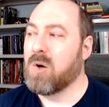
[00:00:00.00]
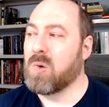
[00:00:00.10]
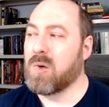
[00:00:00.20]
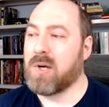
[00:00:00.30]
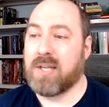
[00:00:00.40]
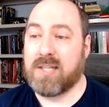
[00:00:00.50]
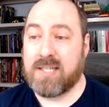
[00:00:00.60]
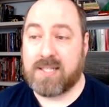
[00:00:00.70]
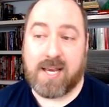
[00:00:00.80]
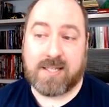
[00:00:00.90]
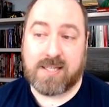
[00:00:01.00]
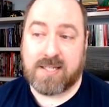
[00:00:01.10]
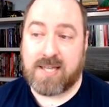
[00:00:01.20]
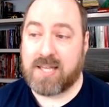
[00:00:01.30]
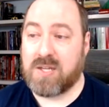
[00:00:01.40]
or in these
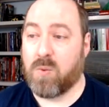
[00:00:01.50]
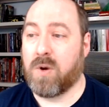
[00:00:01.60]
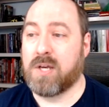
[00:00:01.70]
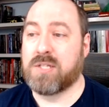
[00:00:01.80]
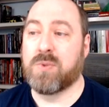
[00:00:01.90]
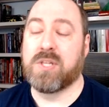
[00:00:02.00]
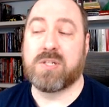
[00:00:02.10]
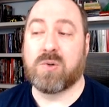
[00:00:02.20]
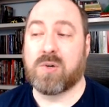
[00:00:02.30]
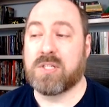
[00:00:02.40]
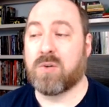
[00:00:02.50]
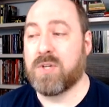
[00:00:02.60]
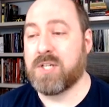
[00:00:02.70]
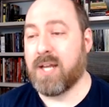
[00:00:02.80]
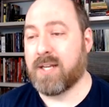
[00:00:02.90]
cases, as it was when the stories
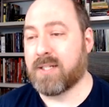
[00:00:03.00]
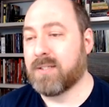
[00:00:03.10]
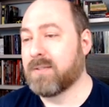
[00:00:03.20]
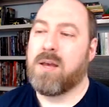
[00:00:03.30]
originated.